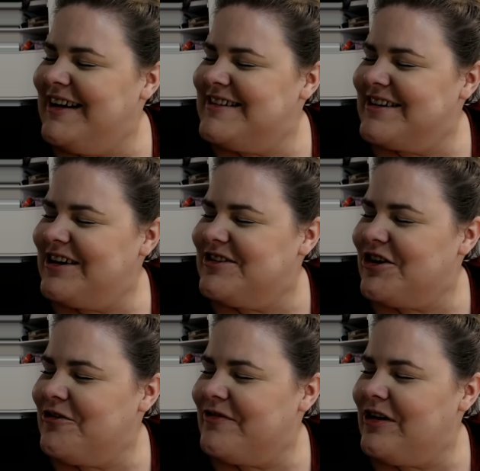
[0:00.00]
closed. I
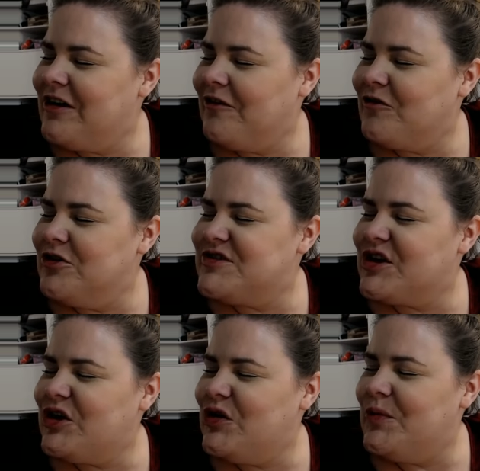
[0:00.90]
don't feel like I've got a
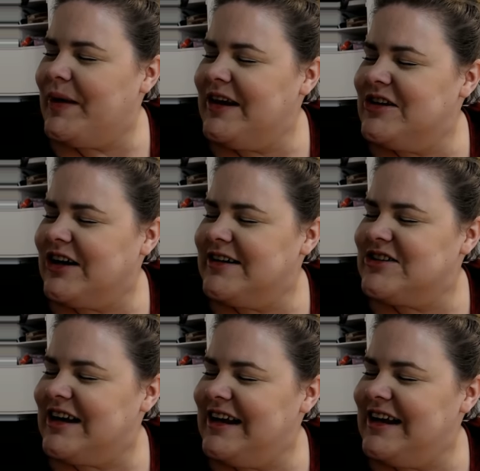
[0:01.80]
secure pinch actually.